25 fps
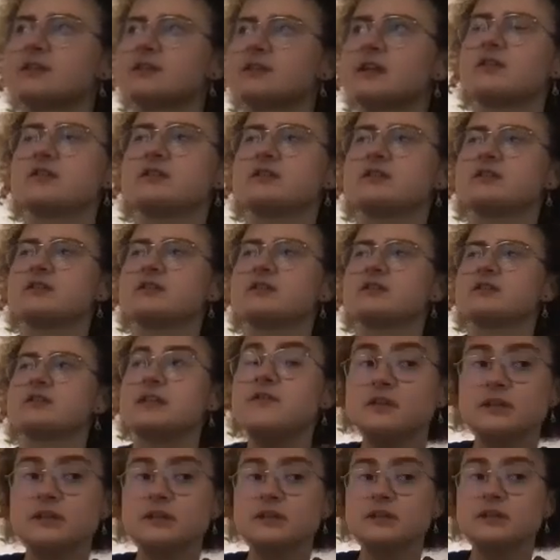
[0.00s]
there's
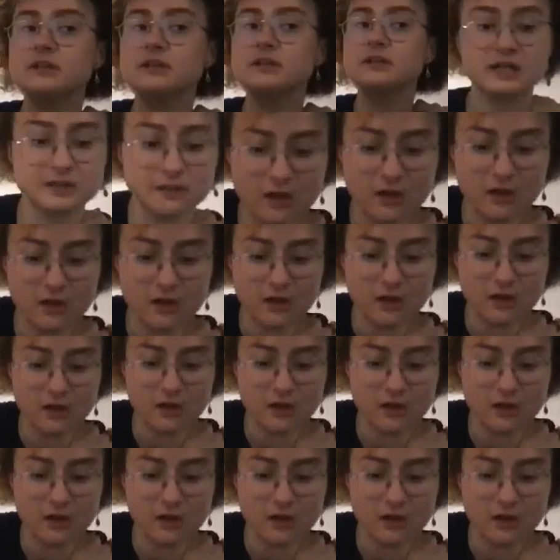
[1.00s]
definitely